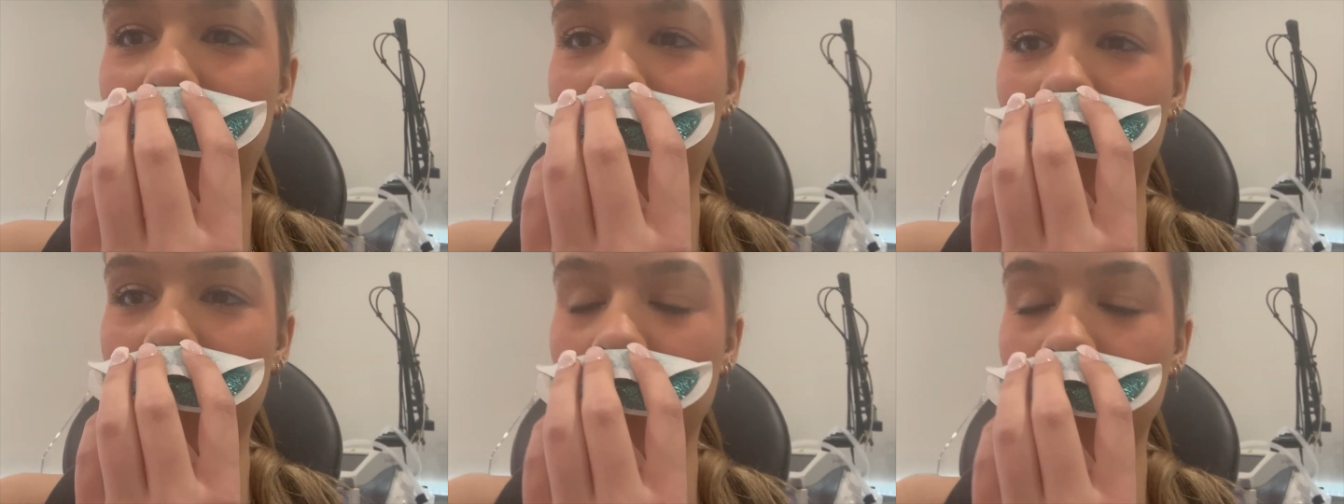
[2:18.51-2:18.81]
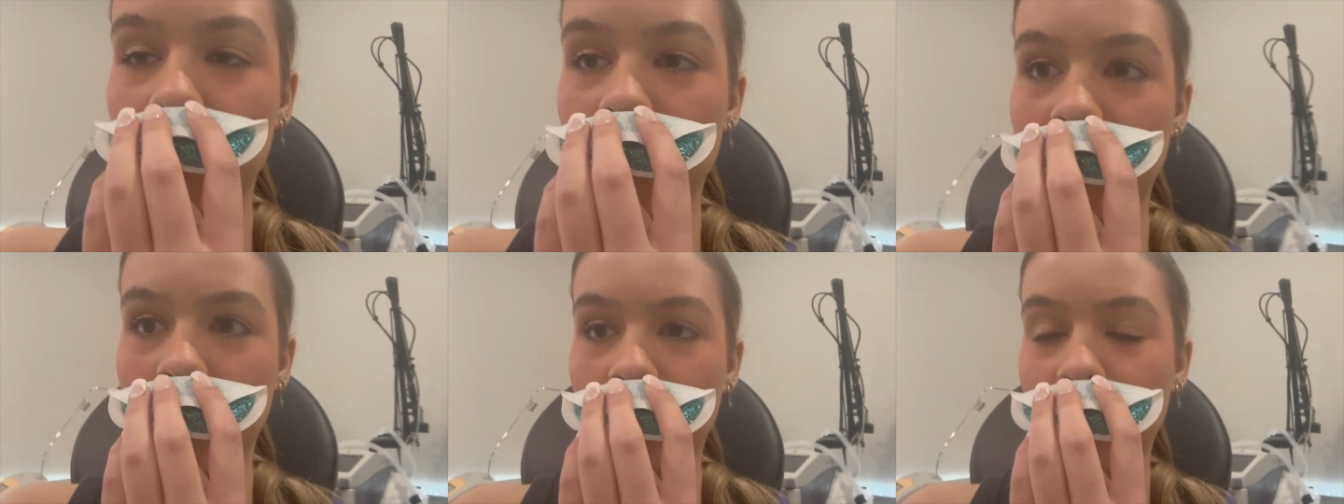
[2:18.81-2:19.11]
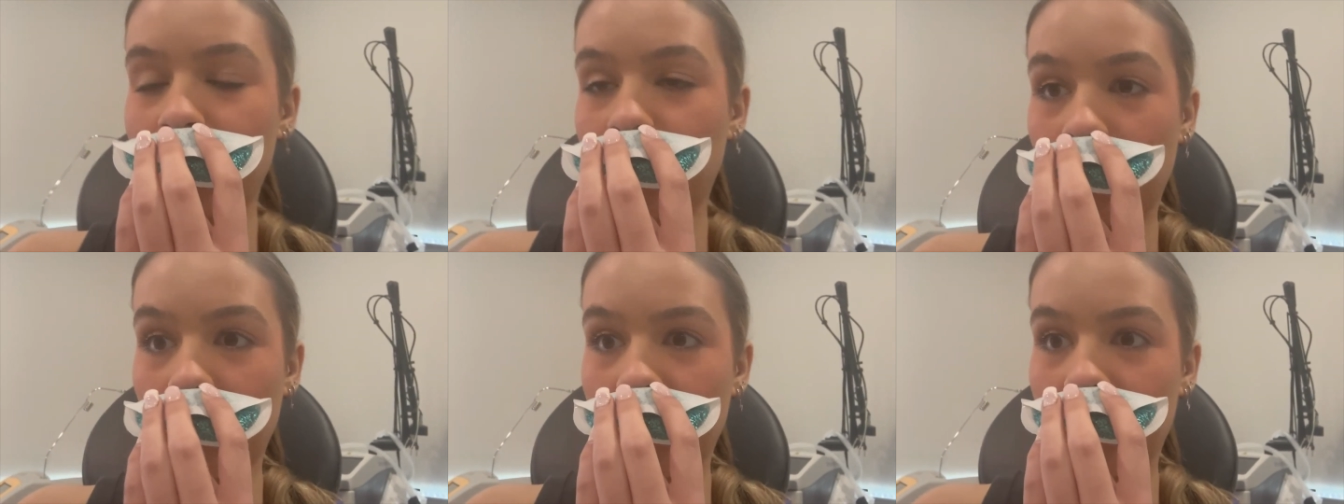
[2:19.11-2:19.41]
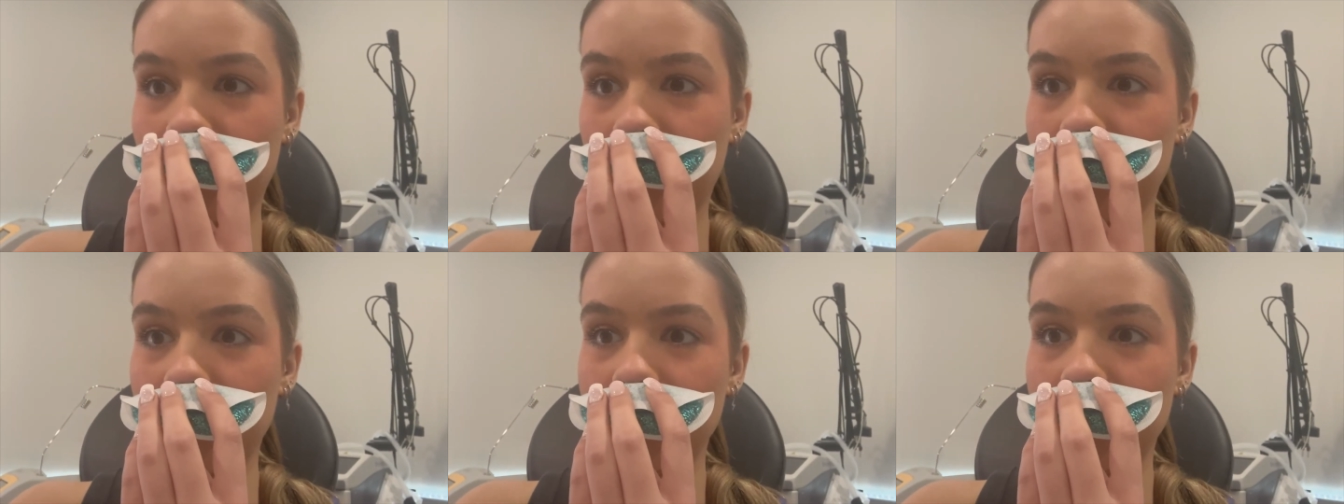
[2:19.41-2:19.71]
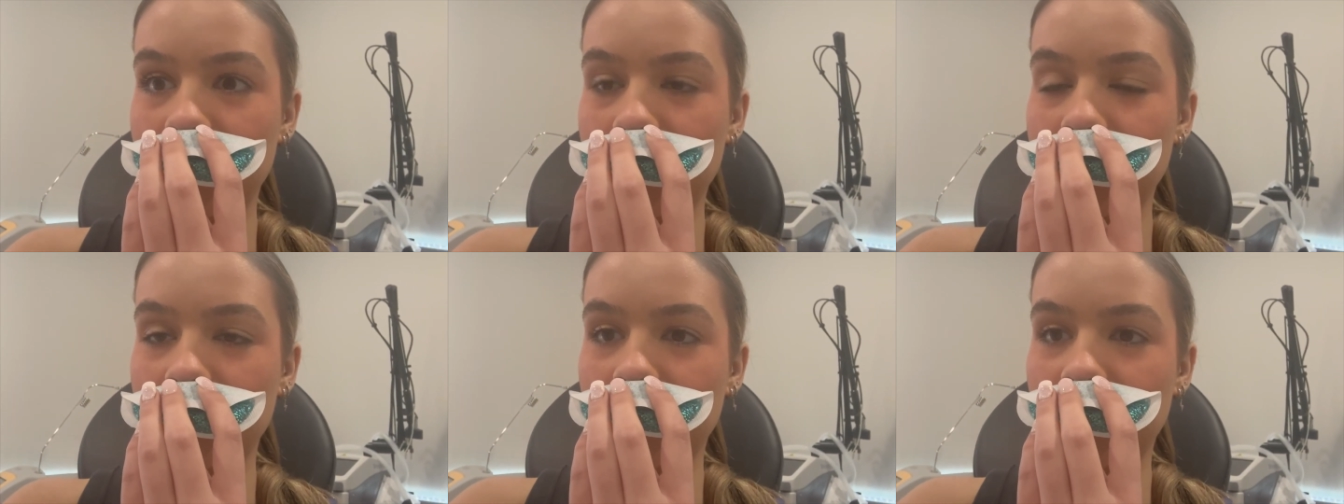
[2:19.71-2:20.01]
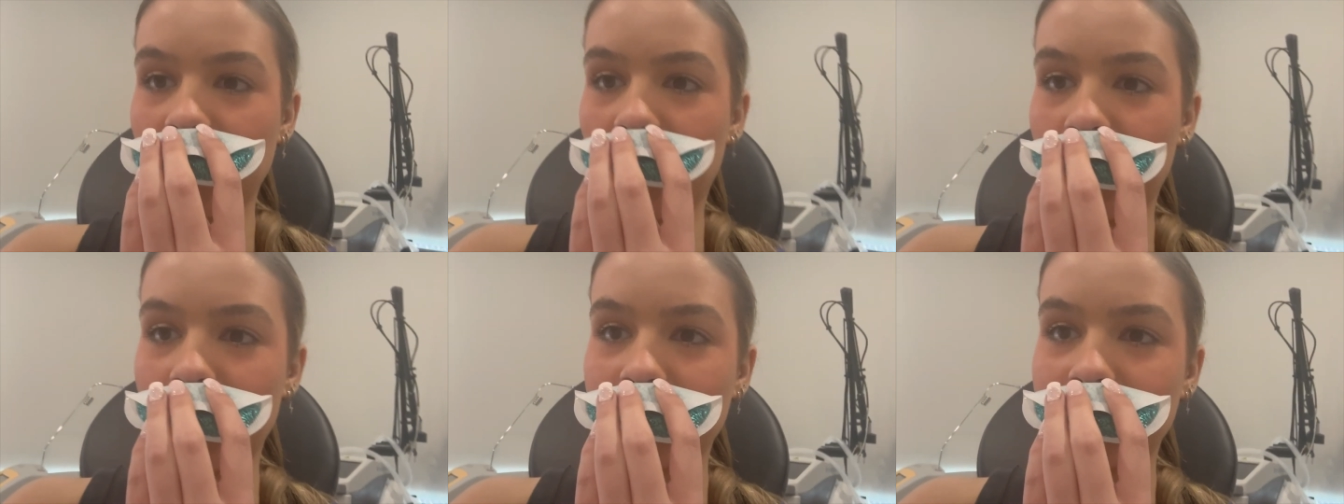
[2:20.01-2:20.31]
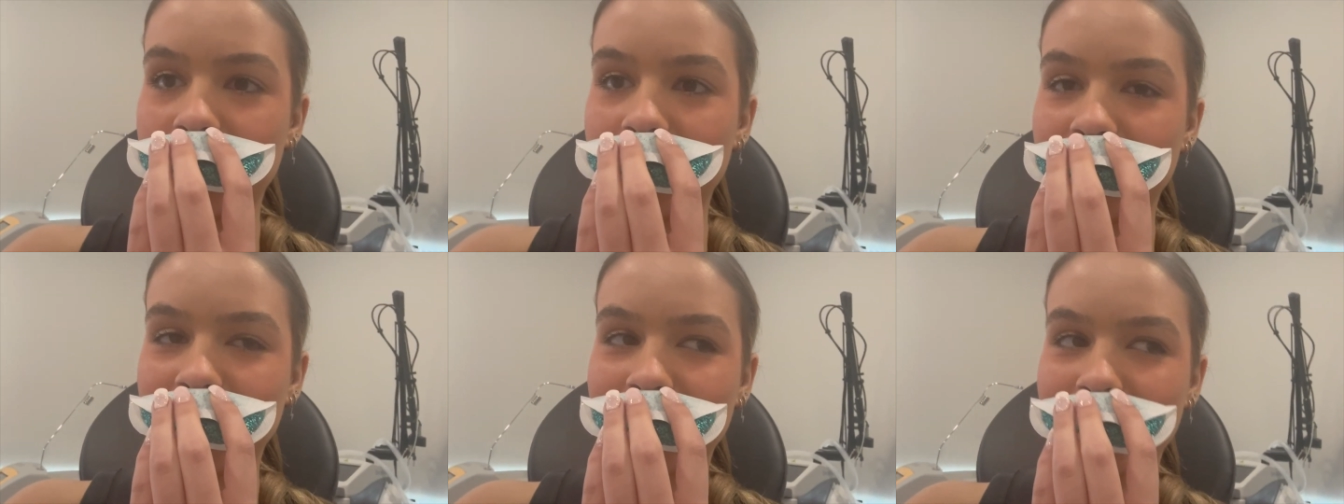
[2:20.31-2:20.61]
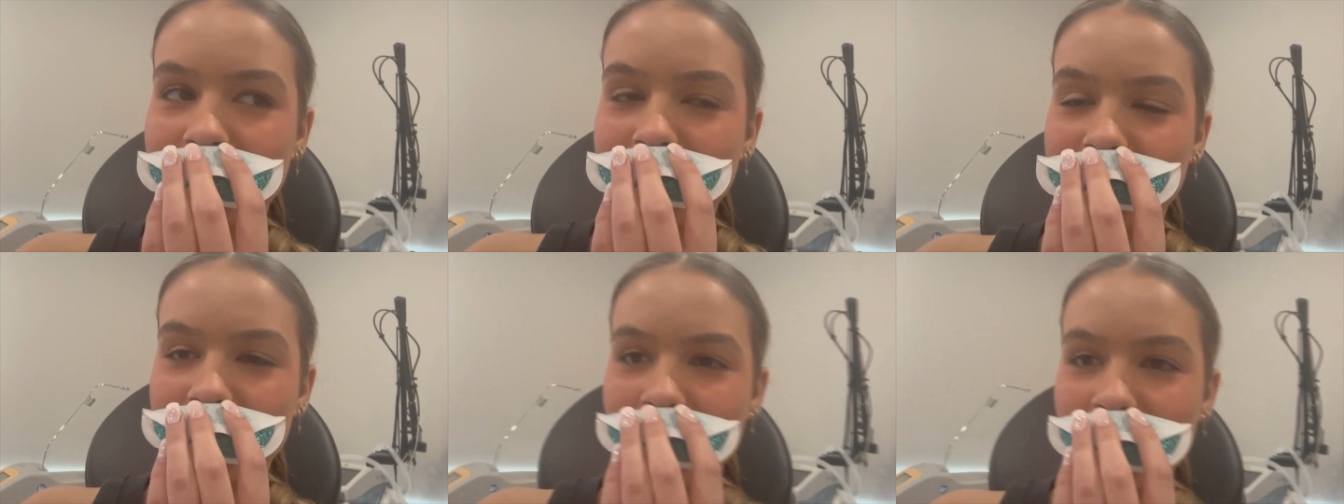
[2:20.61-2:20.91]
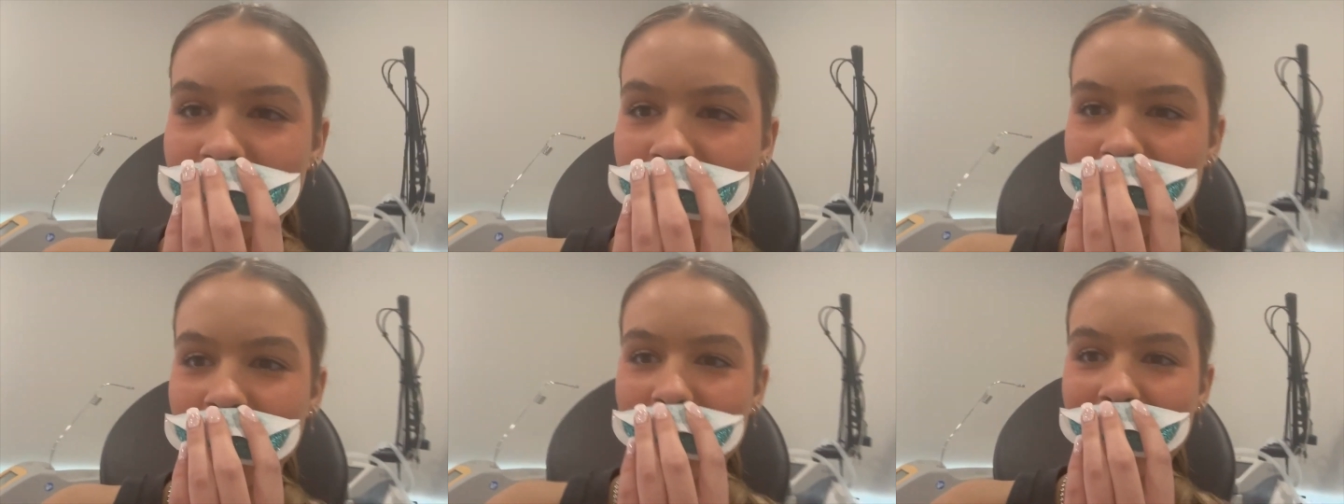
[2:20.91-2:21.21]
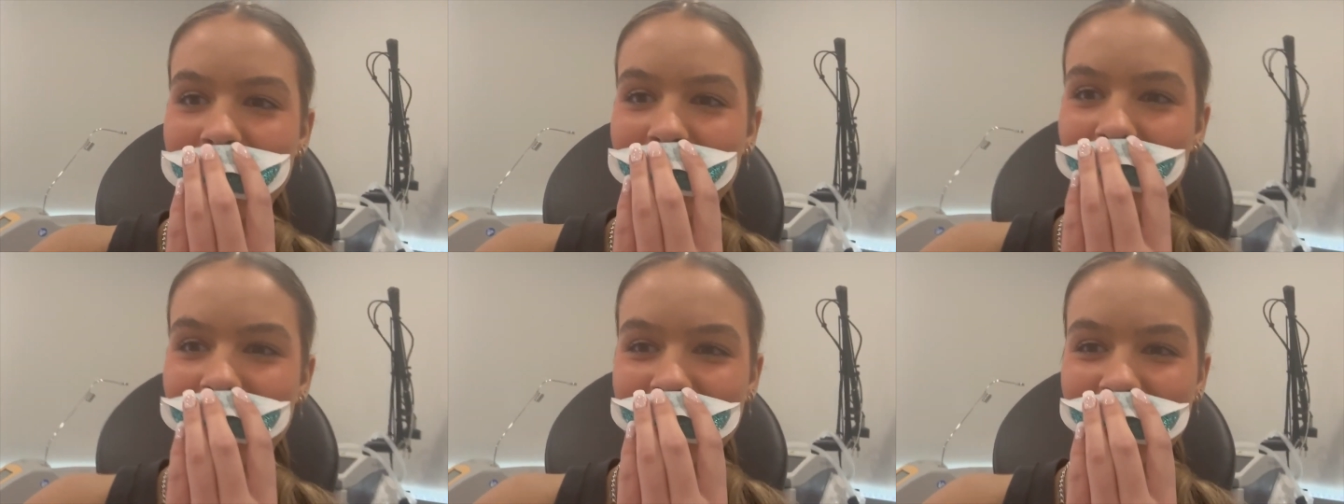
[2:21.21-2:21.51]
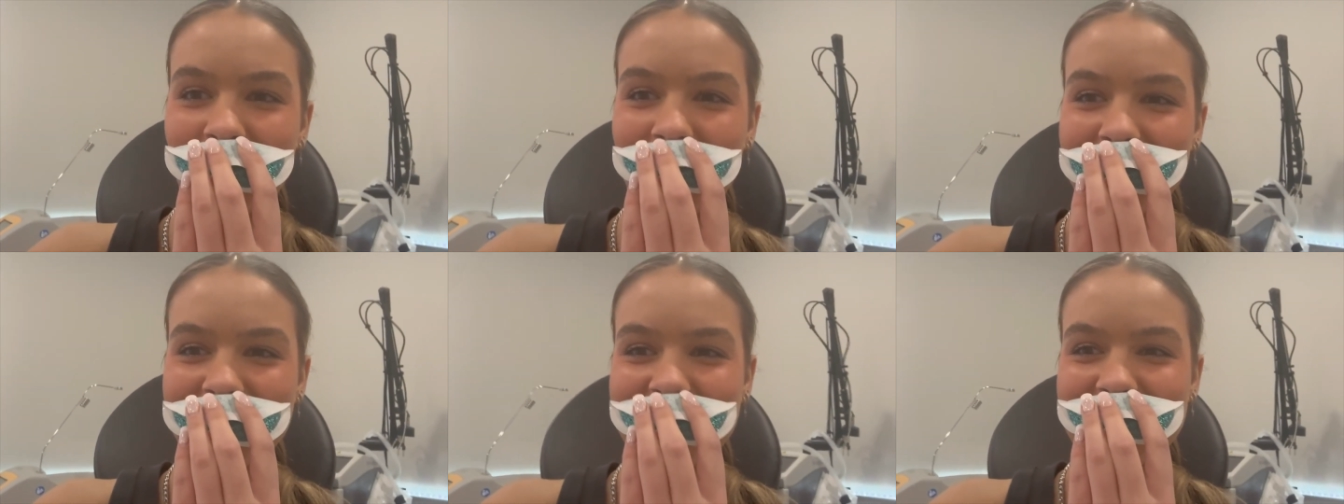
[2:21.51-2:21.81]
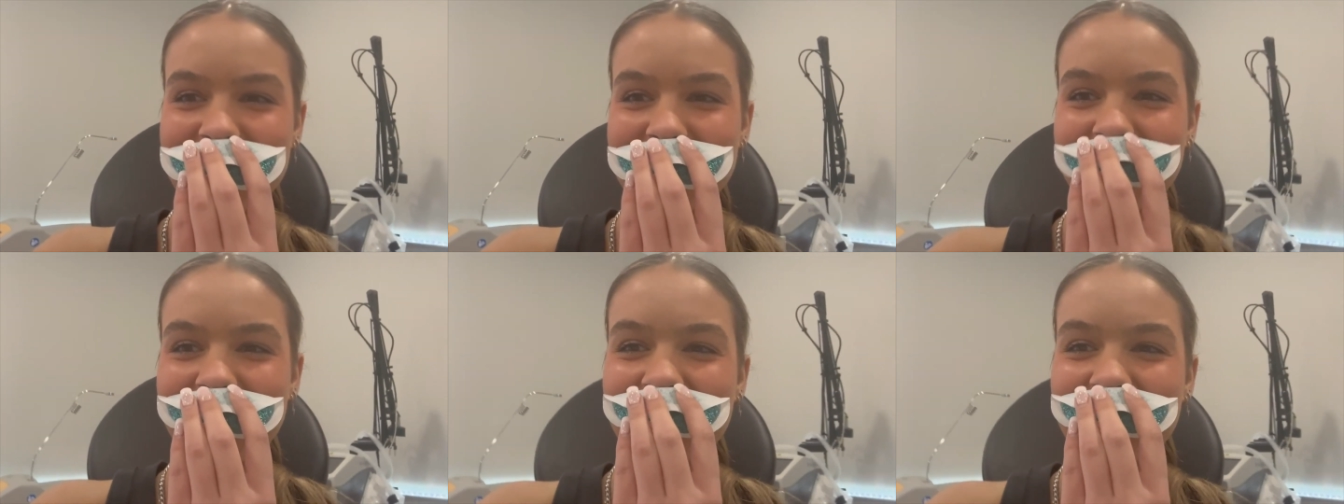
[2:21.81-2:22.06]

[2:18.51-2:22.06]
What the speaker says: We're just doing 4 units, so 2 little shots.